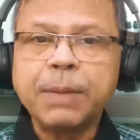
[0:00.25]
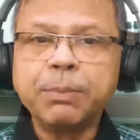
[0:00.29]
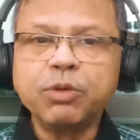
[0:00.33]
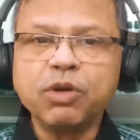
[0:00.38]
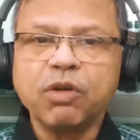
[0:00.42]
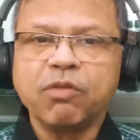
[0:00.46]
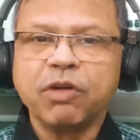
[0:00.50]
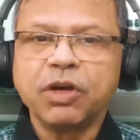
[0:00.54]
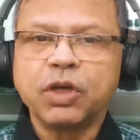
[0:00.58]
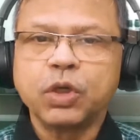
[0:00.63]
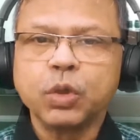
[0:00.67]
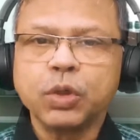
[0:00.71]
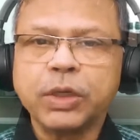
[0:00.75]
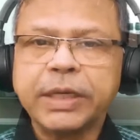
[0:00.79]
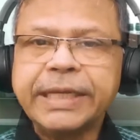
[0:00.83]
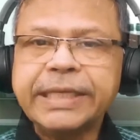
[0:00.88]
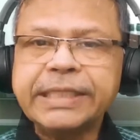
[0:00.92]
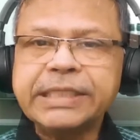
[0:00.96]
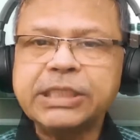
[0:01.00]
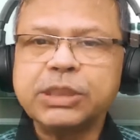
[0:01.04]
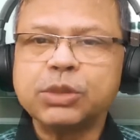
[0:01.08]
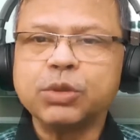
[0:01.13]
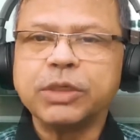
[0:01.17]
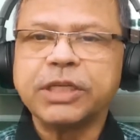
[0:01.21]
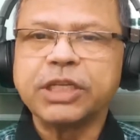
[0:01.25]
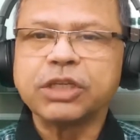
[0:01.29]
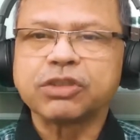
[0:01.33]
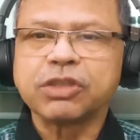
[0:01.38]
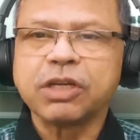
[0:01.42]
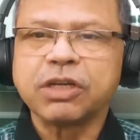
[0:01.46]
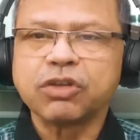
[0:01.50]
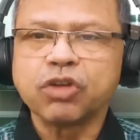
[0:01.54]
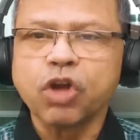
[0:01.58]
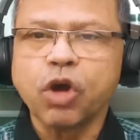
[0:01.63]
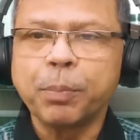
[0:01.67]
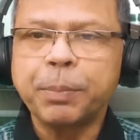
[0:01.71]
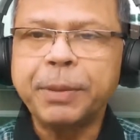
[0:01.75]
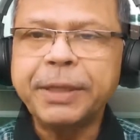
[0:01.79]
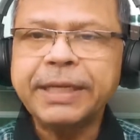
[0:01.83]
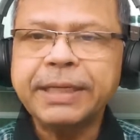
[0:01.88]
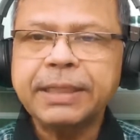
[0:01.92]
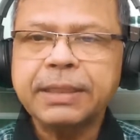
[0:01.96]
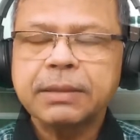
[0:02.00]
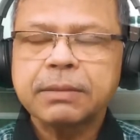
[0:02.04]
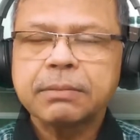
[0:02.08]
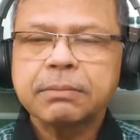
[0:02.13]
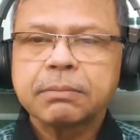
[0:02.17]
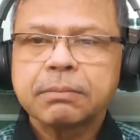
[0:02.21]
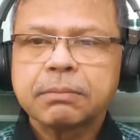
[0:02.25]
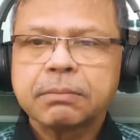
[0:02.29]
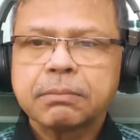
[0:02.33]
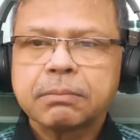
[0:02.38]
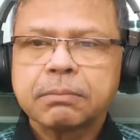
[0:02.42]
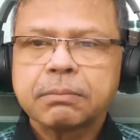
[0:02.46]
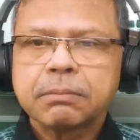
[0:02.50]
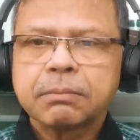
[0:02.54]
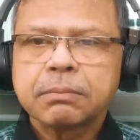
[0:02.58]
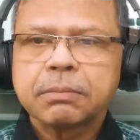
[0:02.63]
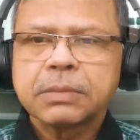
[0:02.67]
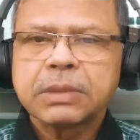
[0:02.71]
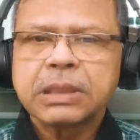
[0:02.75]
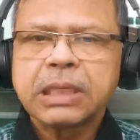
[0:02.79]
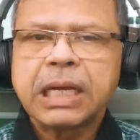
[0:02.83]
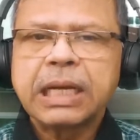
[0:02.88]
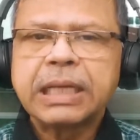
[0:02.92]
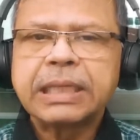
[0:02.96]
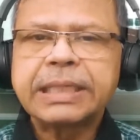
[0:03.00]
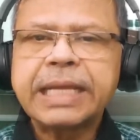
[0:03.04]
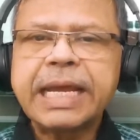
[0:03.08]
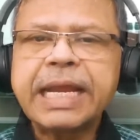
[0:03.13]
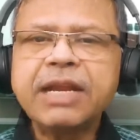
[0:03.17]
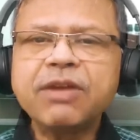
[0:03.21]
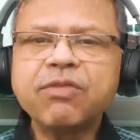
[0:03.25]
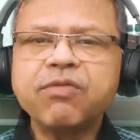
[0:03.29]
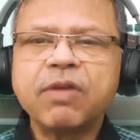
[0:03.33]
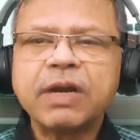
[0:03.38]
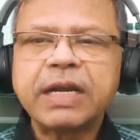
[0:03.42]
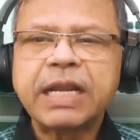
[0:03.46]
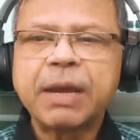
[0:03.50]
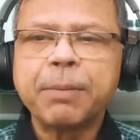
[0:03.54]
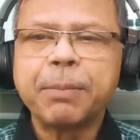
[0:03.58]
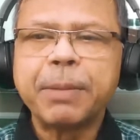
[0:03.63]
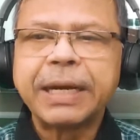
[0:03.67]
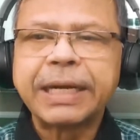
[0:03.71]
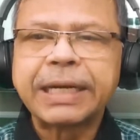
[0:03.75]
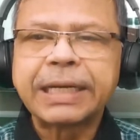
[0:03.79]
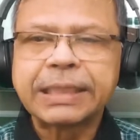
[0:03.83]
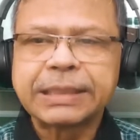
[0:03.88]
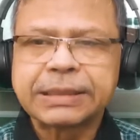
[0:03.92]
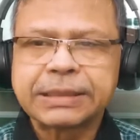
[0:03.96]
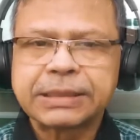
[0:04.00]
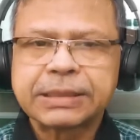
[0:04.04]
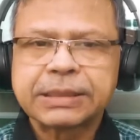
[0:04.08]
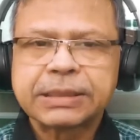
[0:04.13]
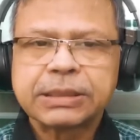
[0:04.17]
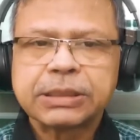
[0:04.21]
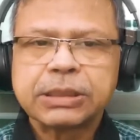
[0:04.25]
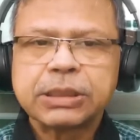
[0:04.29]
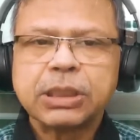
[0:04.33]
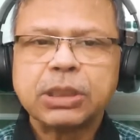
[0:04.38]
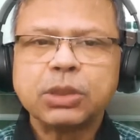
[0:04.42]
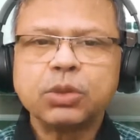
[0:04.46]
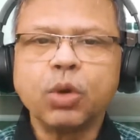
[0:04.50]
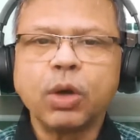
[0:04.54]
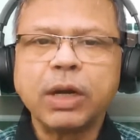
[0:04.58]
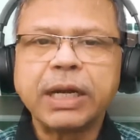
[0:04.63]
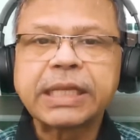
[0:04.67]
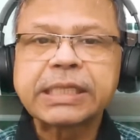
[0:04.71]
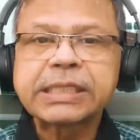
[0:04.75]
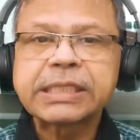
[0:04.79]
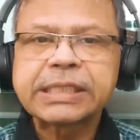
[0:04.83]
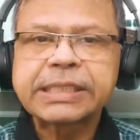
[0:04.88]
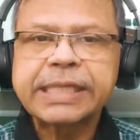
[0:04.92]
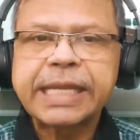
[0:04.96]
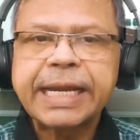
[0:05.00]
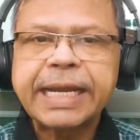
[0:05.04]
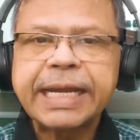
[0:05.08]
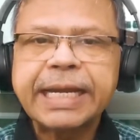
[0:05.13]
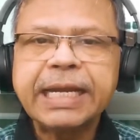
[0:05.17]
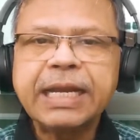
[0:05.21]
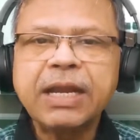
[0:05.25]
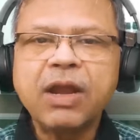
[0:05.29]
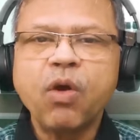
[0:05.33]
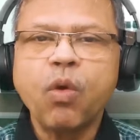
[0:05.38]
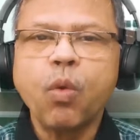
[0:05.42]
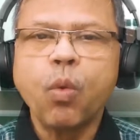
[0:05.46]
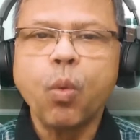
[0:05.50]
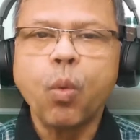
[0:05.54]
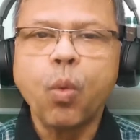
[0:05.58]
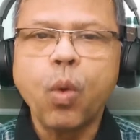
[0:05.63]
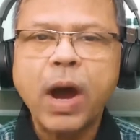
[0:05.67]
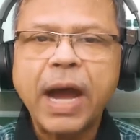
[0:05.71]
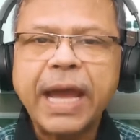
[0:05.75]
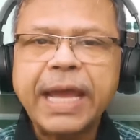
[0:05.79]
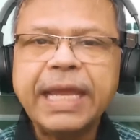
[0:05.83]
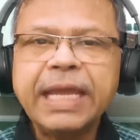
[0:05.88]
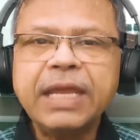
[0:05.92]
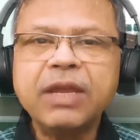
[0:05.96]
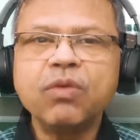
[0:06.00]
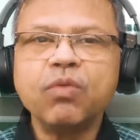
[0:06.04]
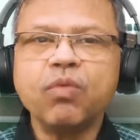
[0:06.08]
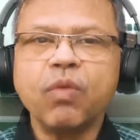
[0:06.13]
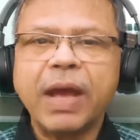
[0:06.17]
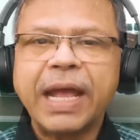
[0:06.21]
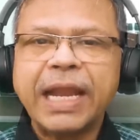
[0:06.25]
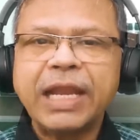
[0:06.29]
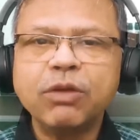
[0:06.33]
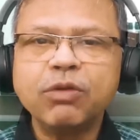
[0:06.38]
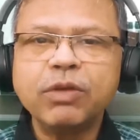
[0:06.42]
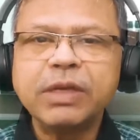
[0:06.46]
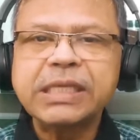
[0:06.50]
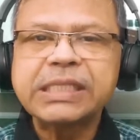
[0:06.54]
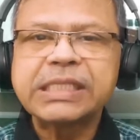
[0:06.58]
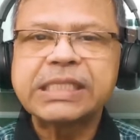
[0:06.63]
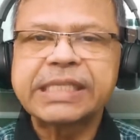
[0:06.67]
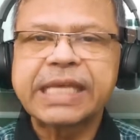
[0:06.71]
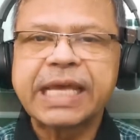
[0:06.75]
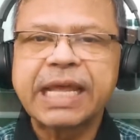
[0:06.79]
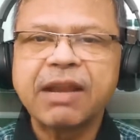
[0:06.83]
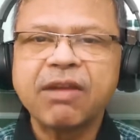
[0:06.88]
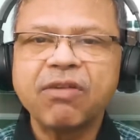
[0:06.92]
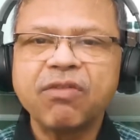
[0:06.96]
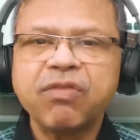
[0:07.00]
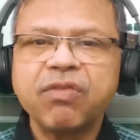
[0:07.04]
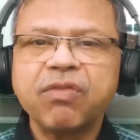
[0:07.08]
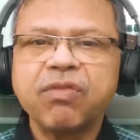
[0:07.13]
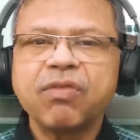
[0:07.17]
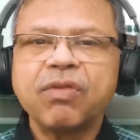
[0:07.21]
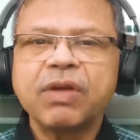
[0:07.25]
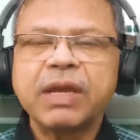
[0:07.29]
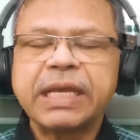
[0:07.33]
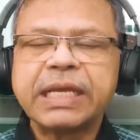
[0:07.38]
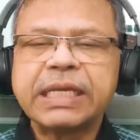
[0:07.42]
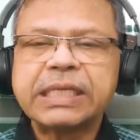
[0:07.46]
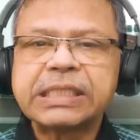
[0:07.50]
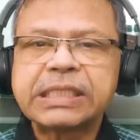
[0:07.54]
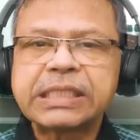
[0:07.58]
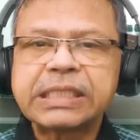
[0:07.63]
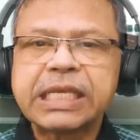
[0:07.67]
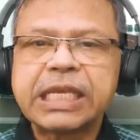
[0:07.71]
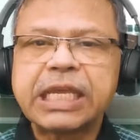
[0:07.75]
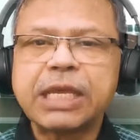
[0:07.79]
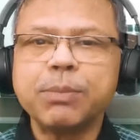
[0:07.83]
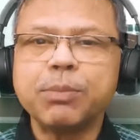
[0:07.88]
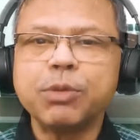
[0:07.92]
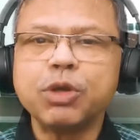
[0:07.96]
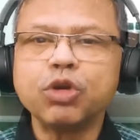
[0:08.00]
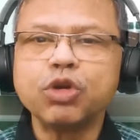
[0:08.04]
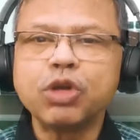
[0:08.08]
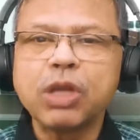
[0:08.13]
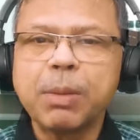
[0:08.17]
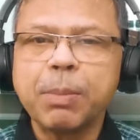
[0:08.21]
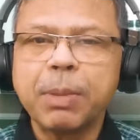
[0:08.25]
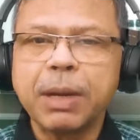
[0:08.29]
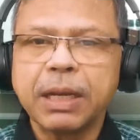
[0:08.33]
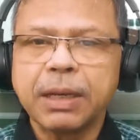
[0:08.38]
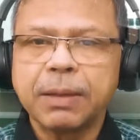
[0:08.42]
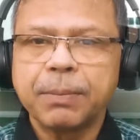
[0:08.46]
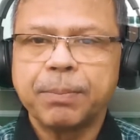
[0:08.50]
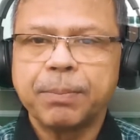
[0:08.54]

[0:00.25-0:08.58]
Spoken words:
to our today's do-it-yourself topic, 10 fundamentals to understand why valuing self is immutable,